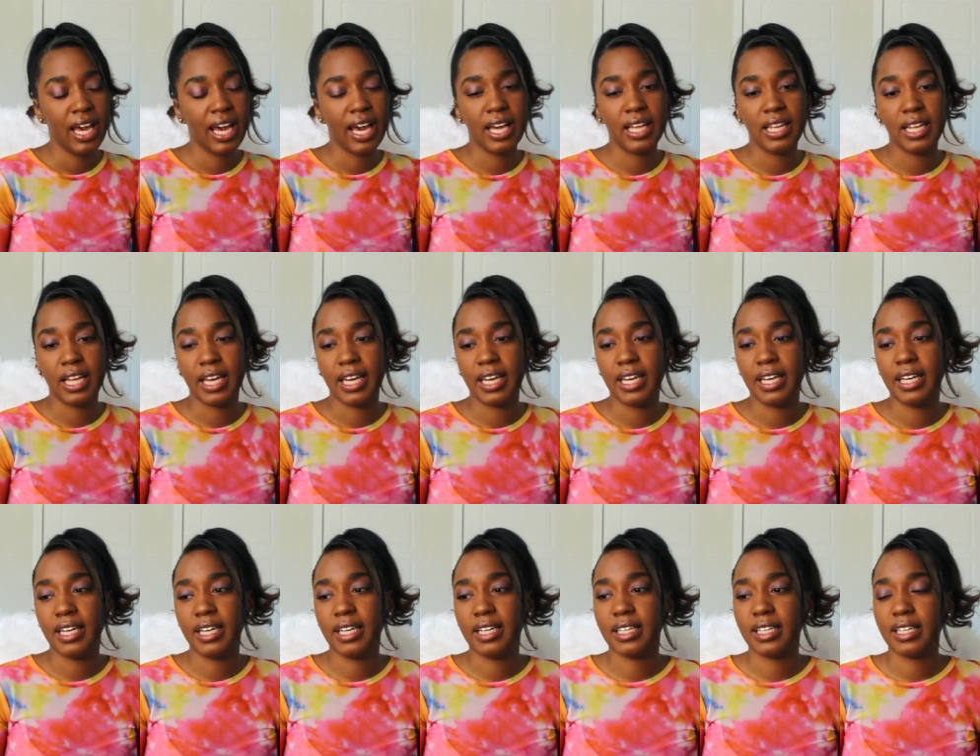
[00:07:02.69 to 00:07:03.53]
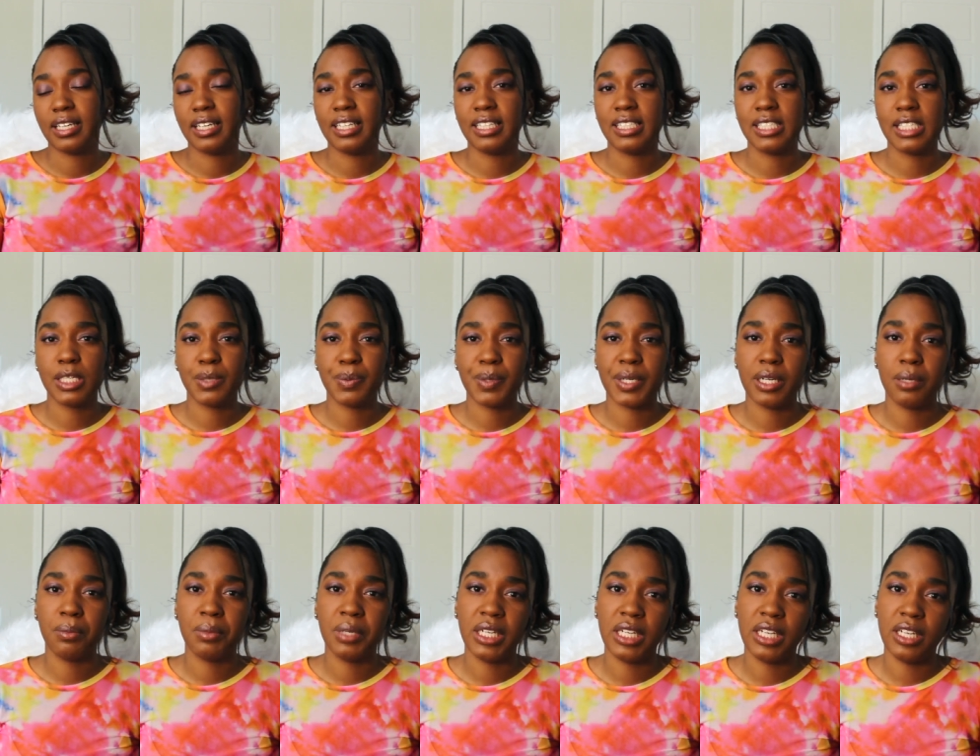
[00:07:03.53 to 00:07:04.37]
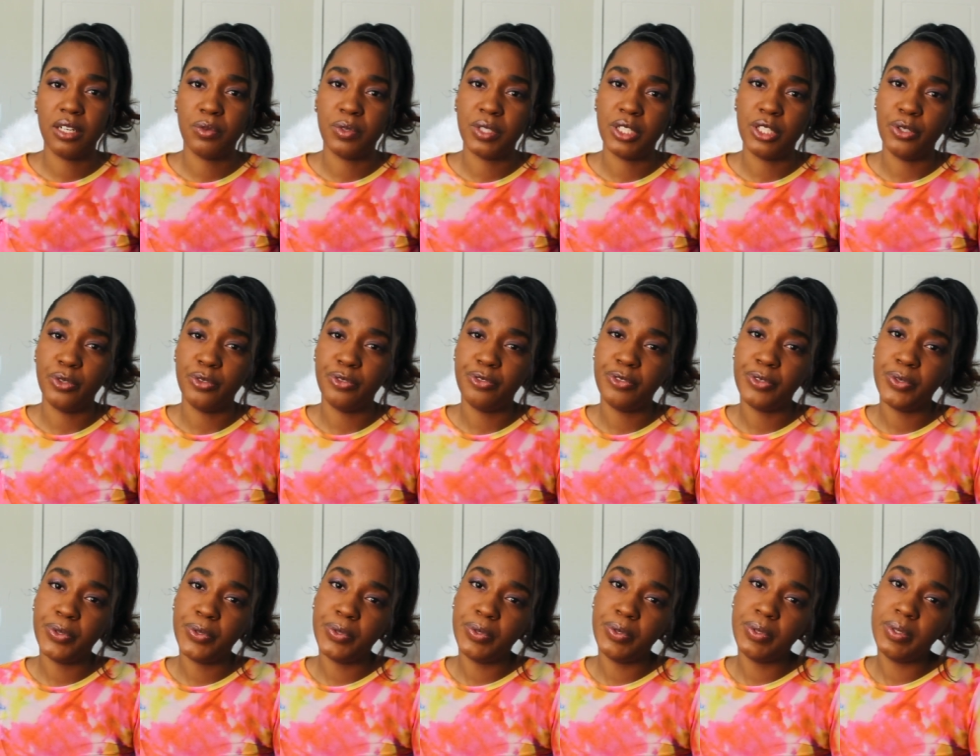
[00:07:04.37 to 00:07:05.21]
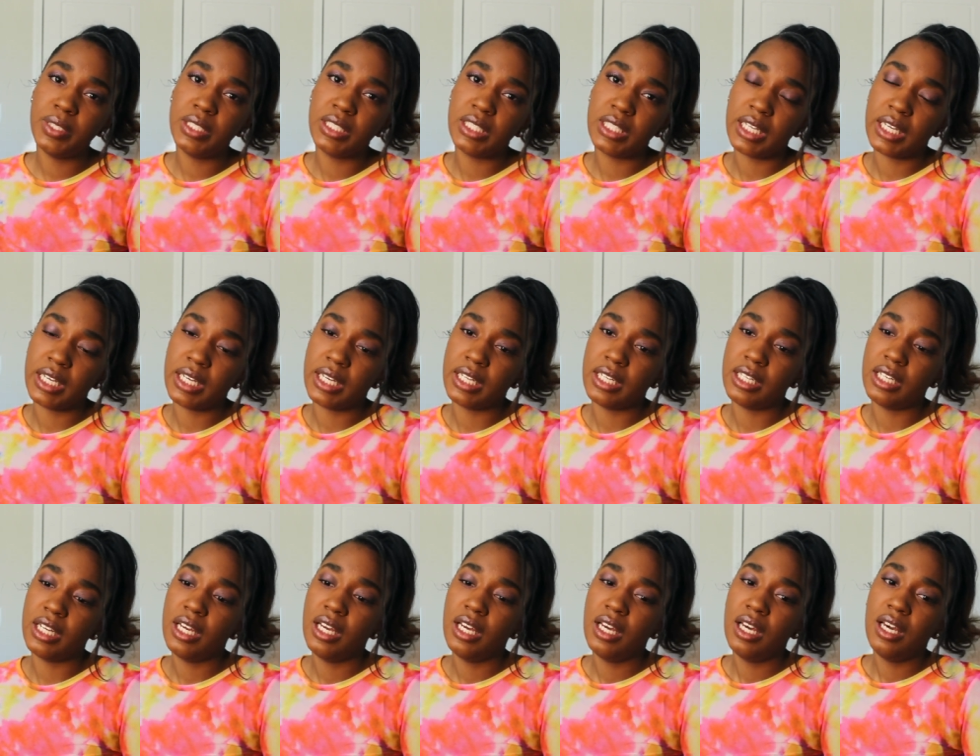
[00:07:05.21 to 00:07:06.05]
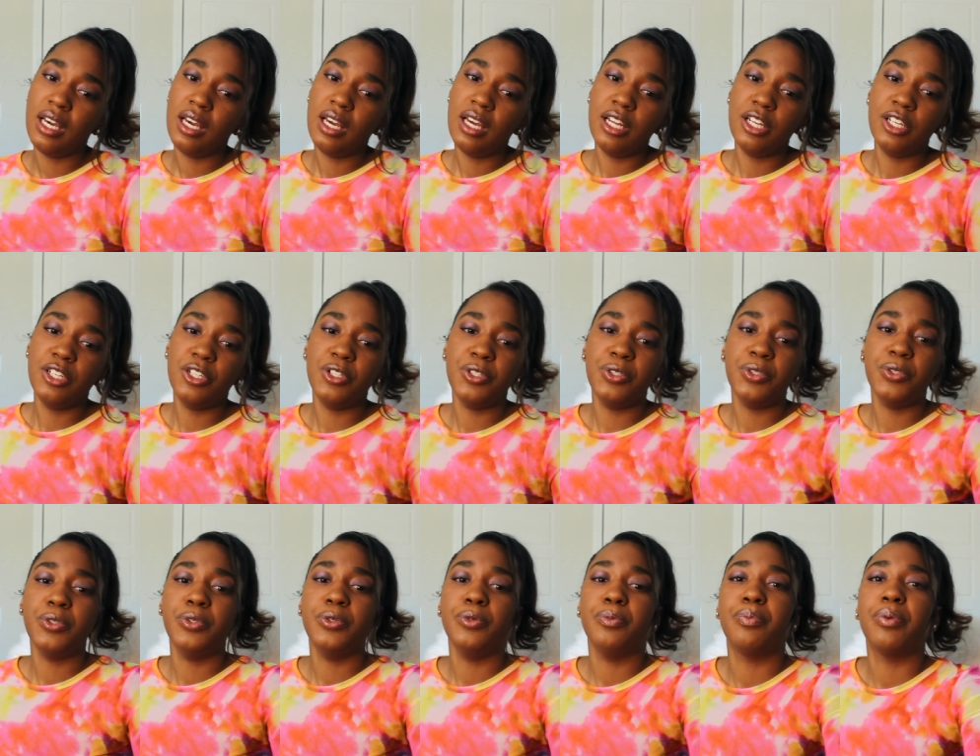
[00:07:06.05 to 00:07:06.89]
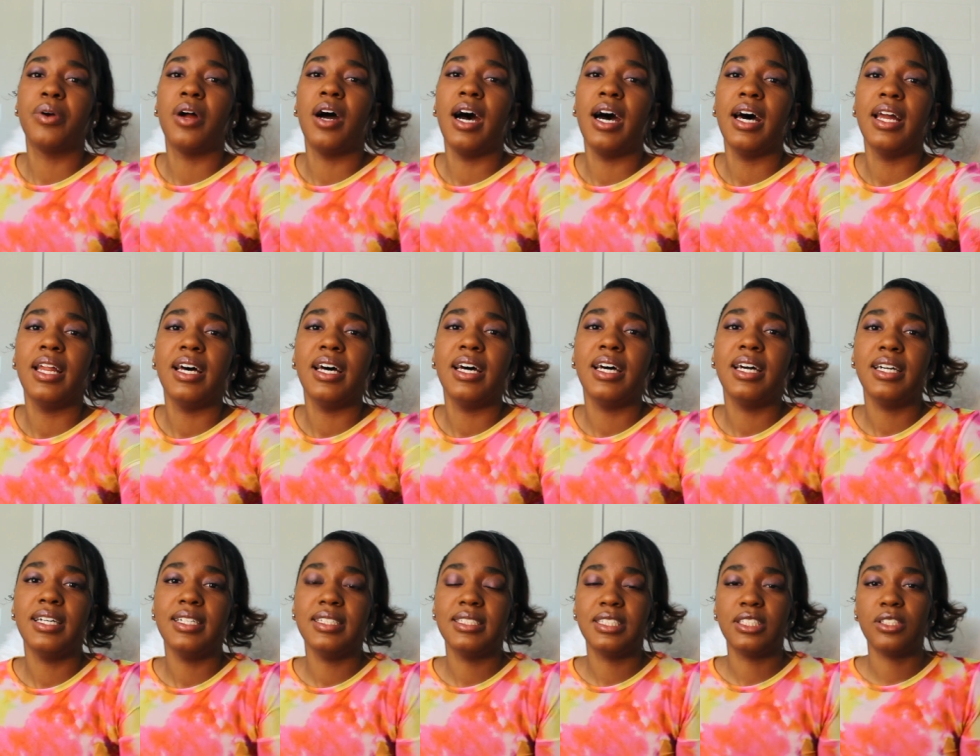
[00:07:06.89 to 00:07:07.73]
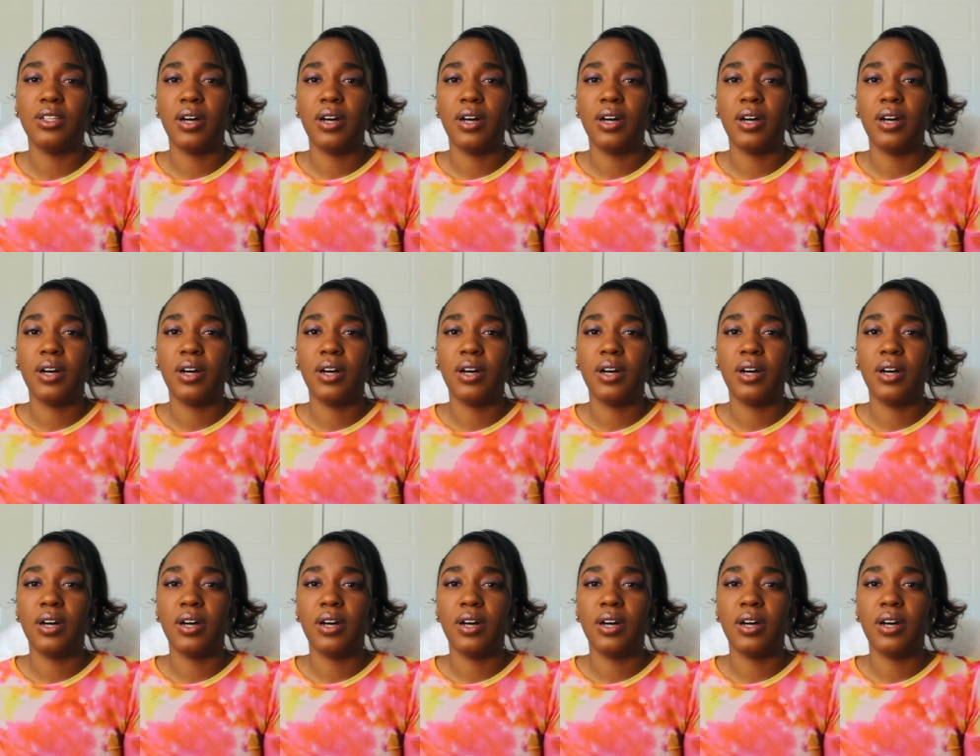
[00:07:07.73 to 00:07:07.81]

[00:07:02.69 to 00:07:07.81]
I like experimenting with new foods and new products.